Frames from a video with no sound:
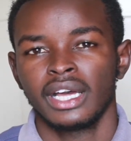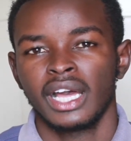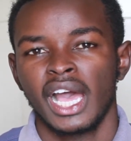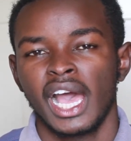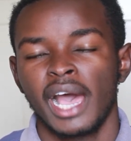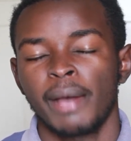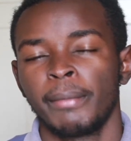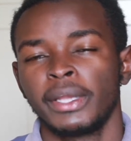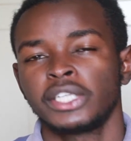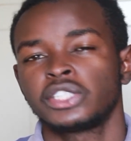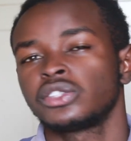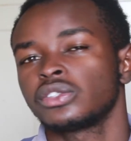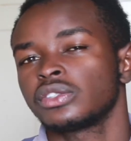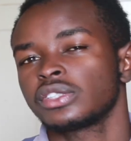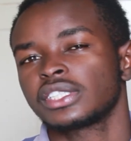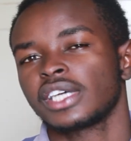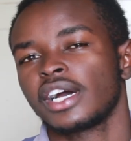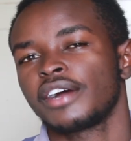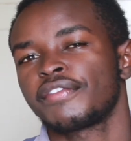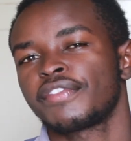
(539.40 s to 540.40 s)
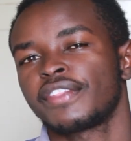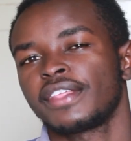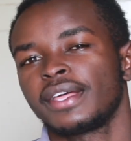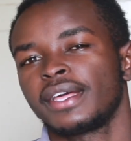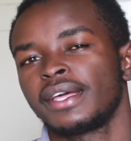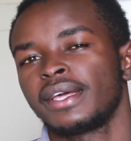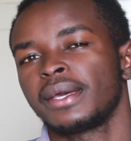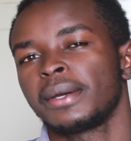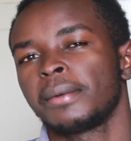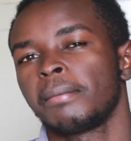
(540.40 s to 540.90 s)
I might not have
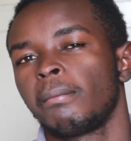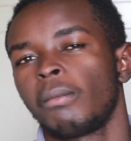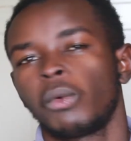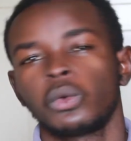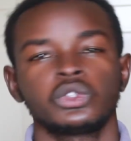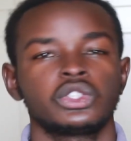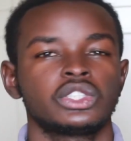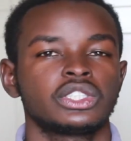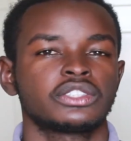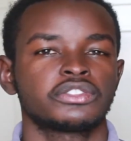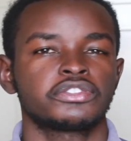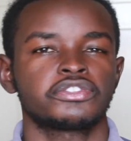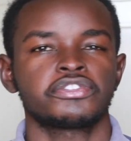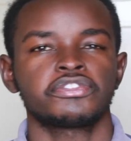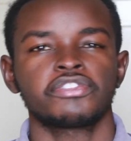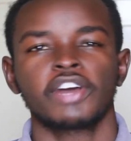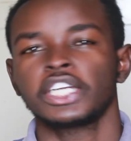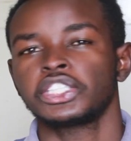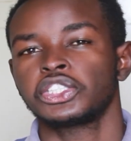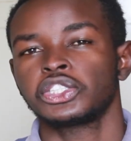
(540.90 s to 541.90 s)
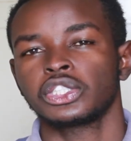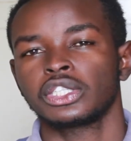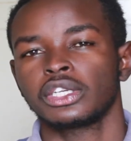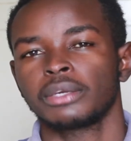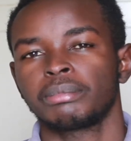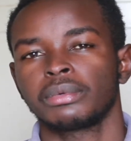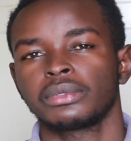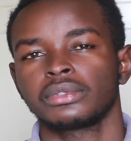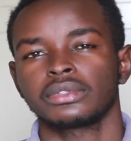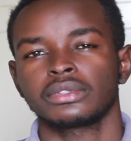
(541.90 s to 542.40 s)
the most
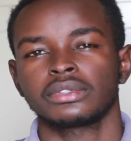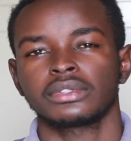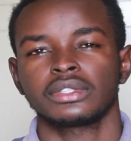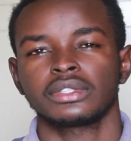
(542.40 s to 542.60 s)
fashionable